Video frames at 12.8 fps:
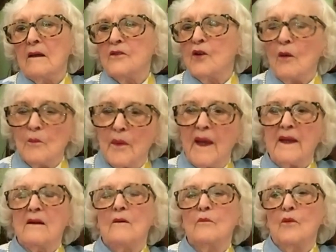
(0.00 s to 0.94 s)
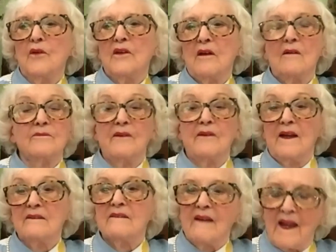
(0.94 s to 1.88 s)
Tom Baker was a
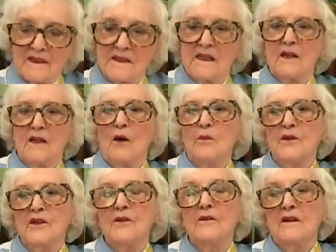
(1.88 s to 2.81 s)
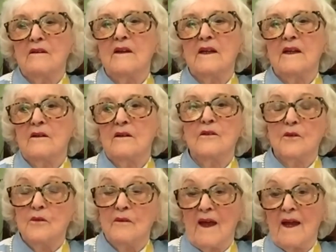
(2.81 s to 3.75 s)
fantastic opportunity to
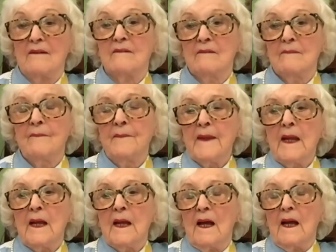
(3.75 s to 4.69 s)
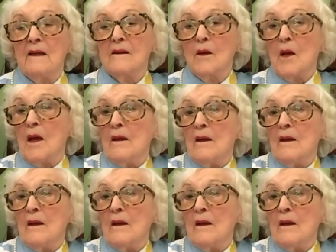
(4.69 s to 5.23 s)
do that. And